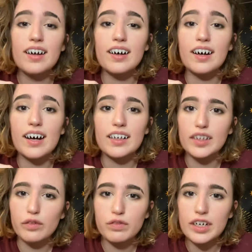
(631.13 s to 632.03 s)
I'd
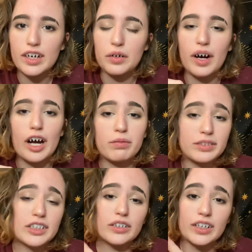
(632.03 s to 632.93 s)
love to know. I'm
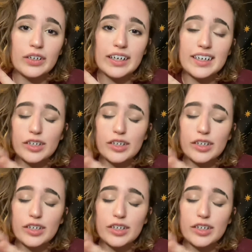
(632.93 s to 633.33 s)
still learning.